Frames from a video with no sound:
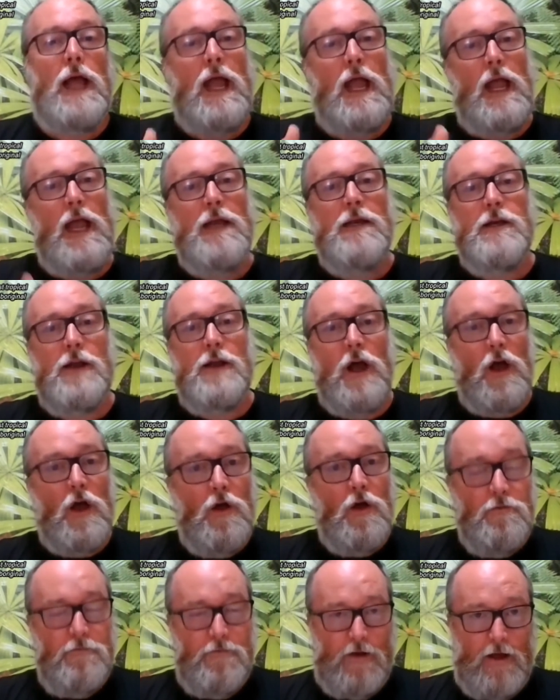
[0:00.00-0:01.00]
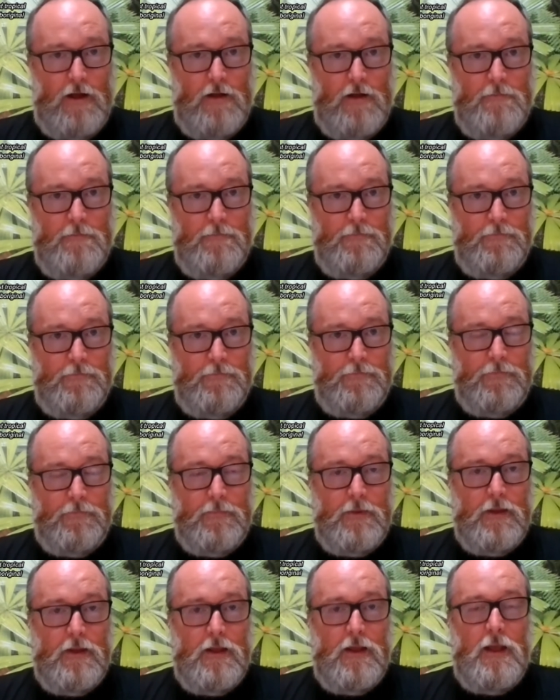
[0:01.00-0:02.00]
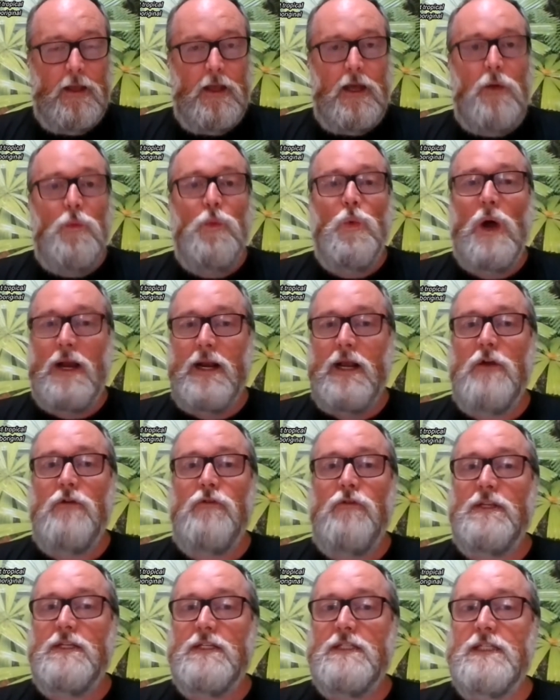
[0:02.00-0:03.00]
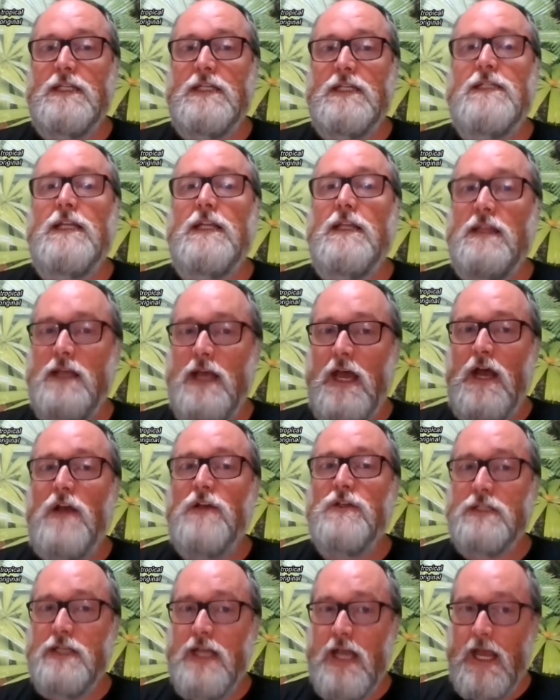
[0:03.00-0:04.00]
handed over 160,000